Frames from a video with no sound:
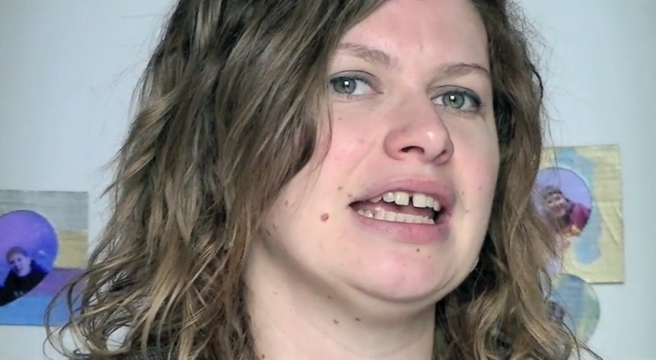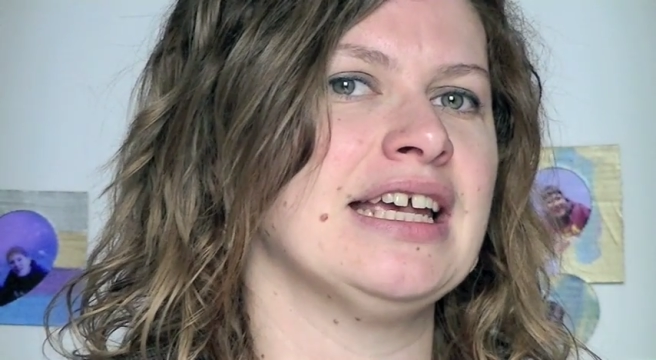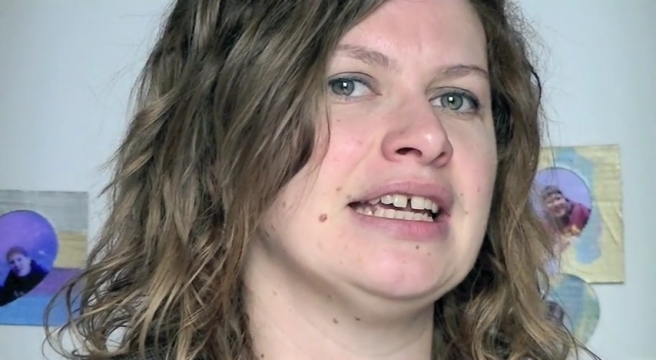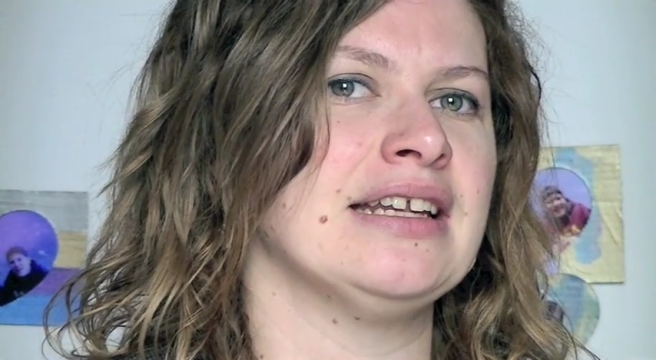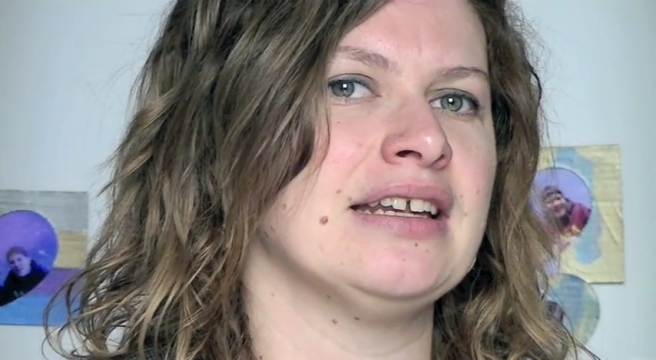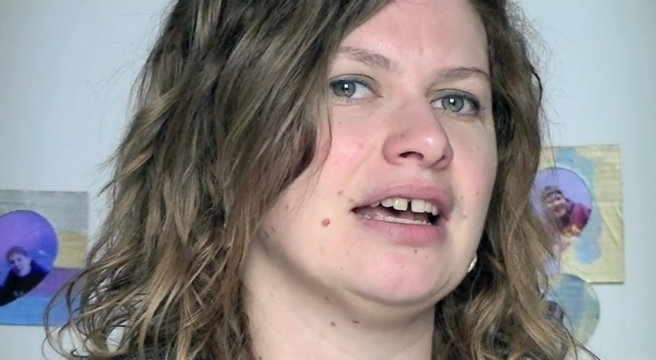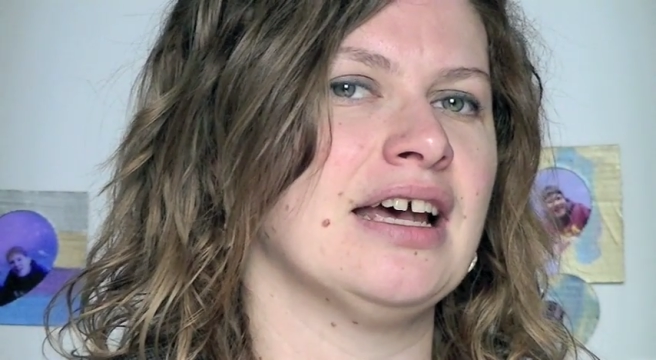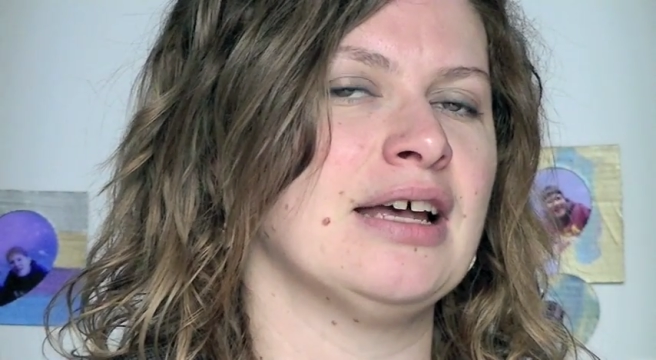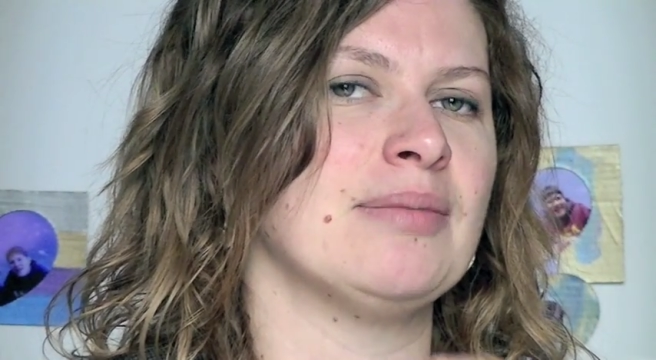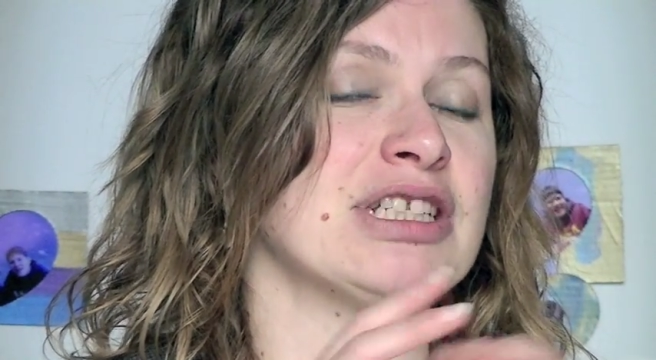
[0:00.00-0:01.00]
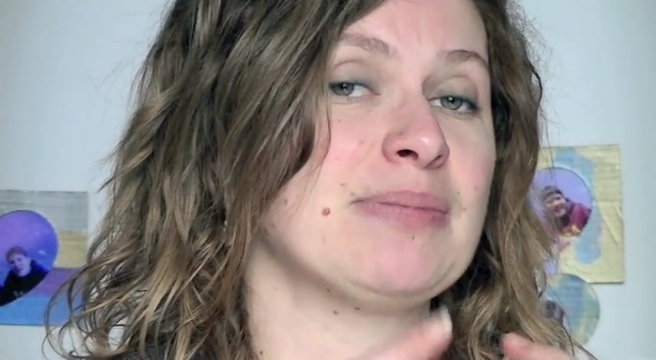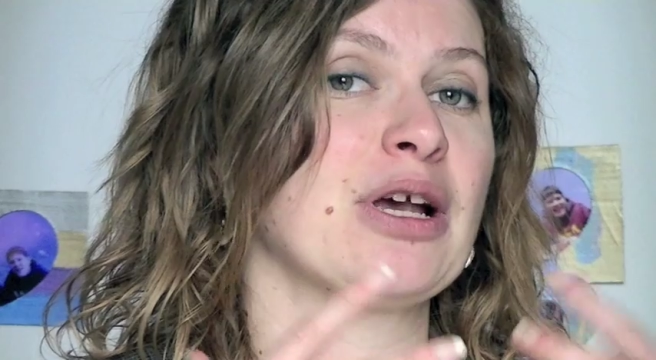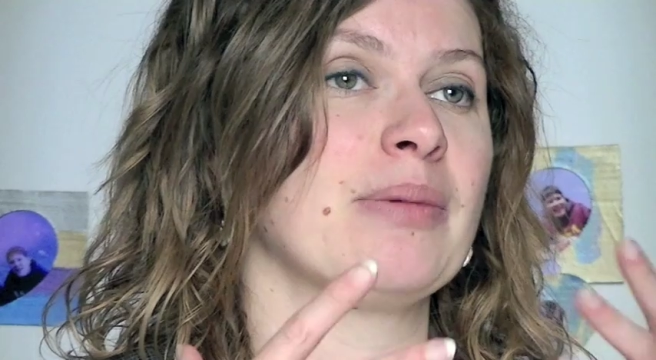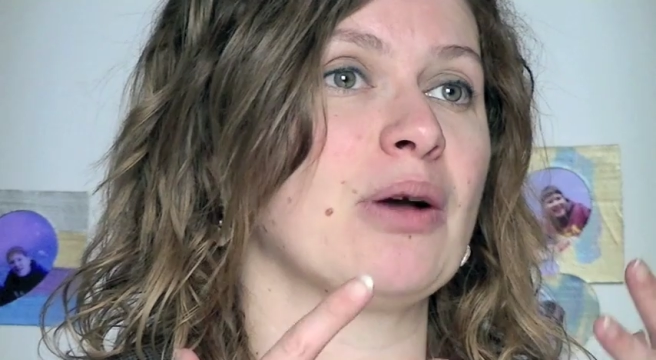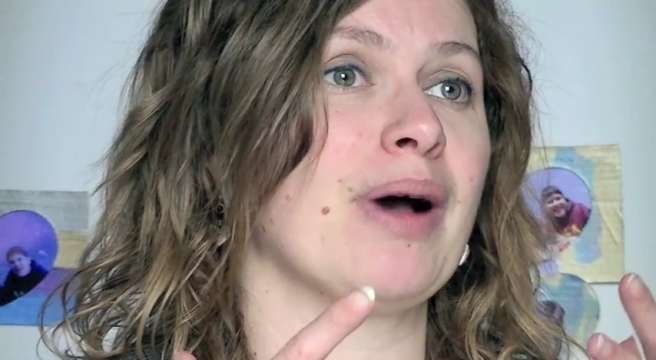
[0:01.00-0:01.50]
that's
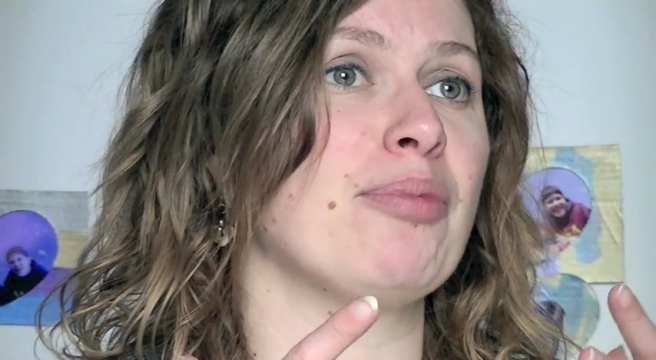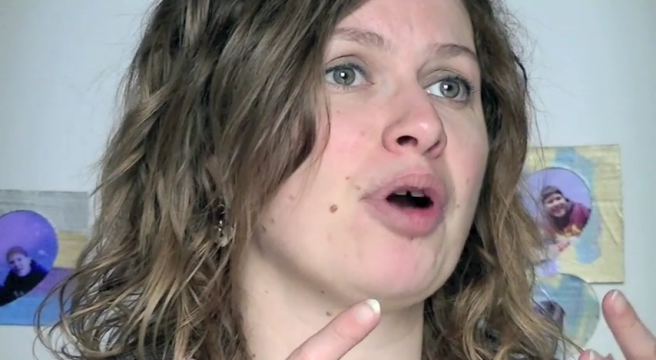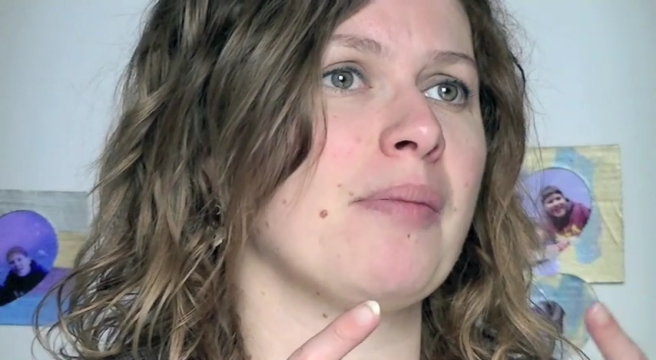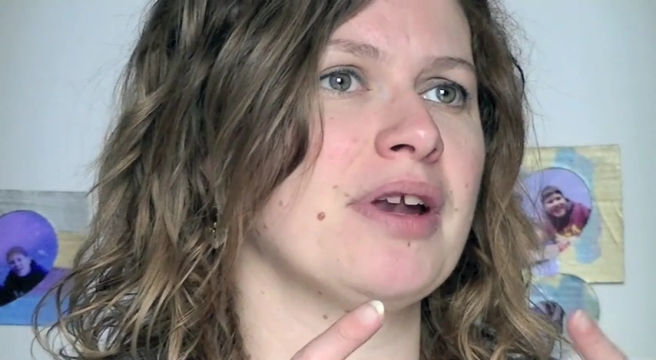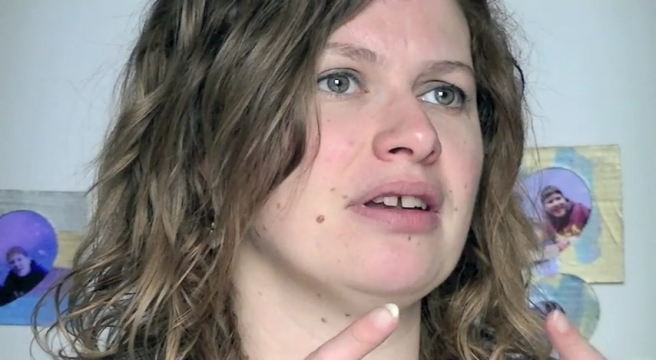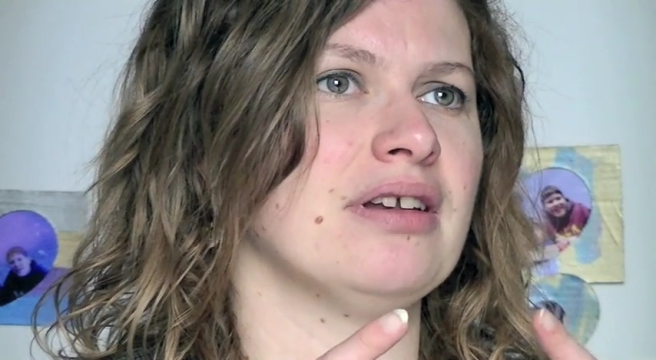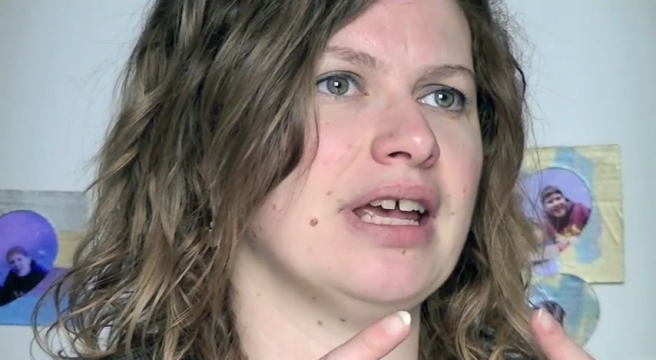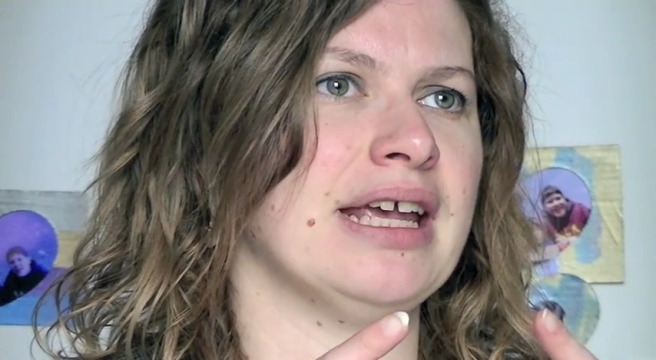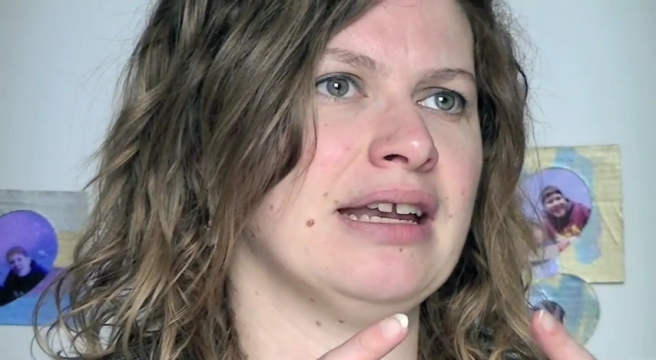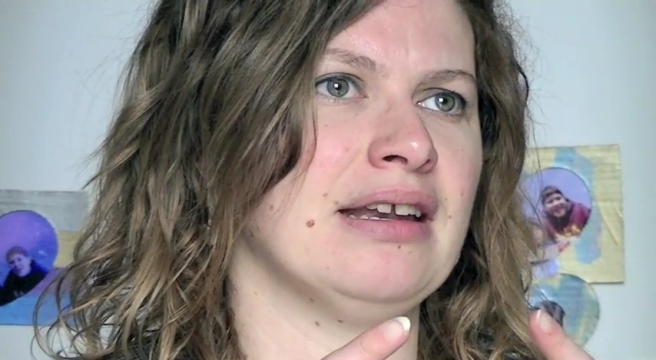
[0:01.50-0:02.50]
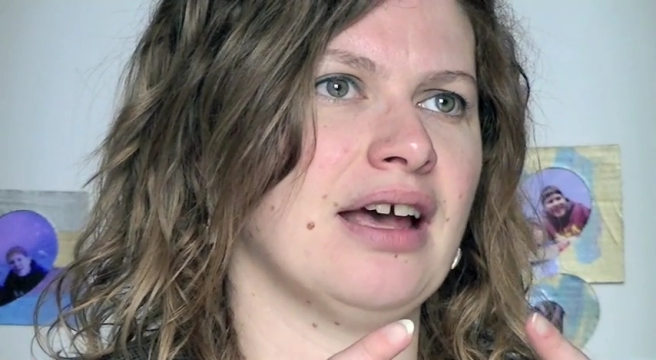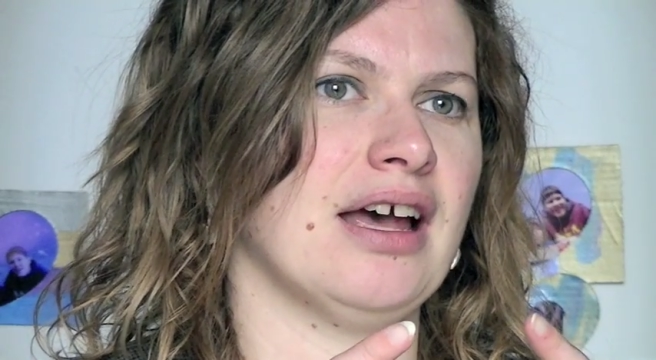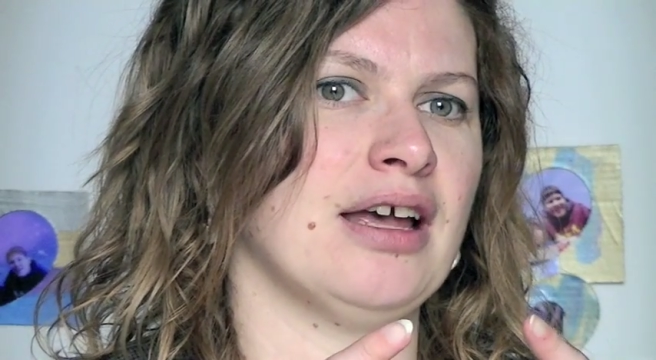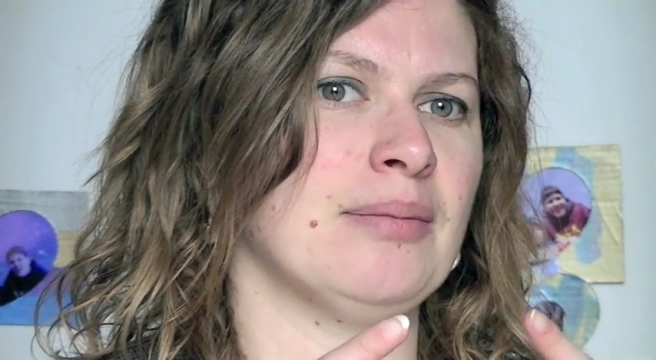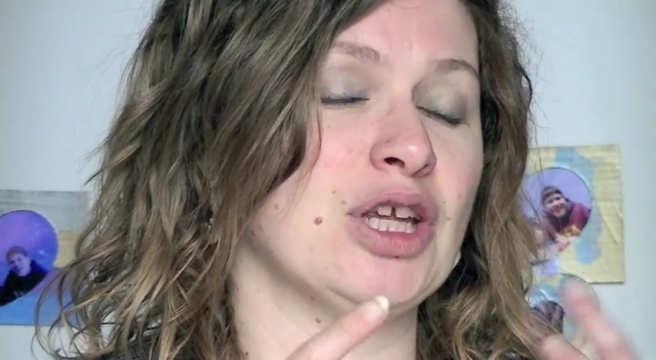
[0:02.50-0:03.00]
becoming quite prominent in
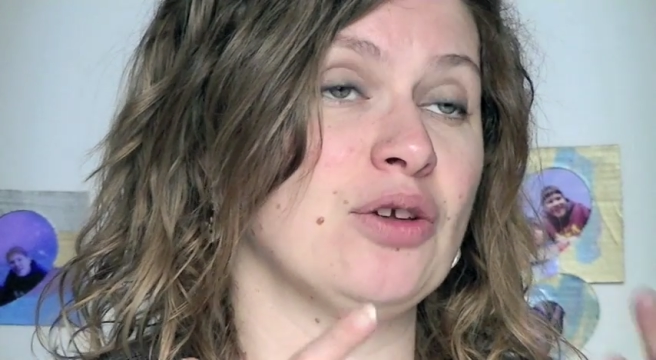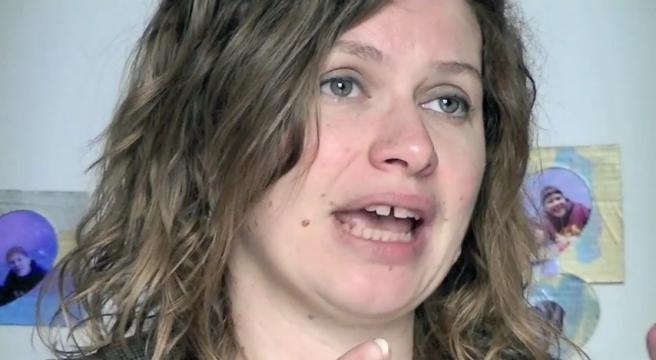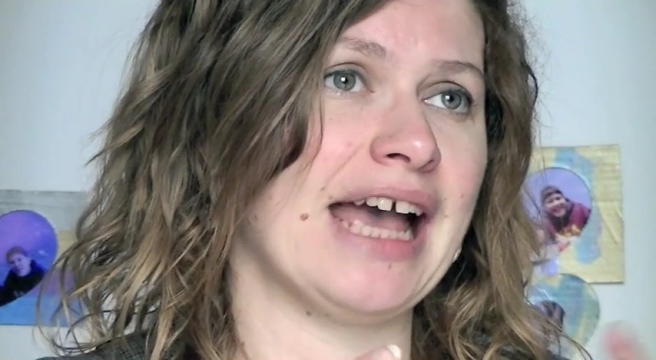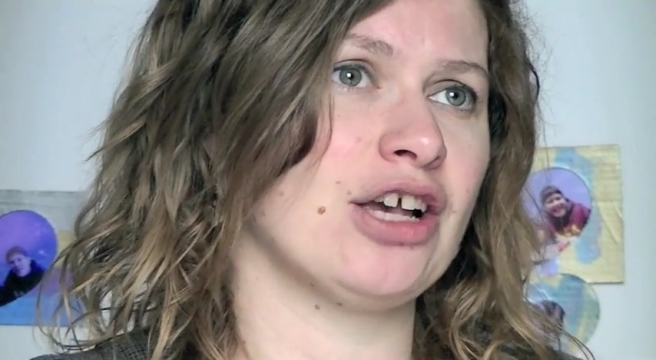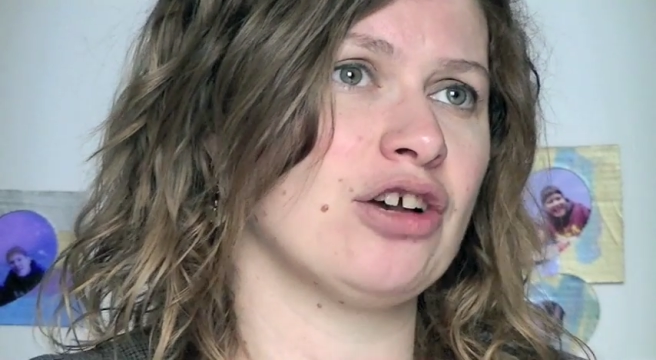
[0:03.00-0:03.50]
the UK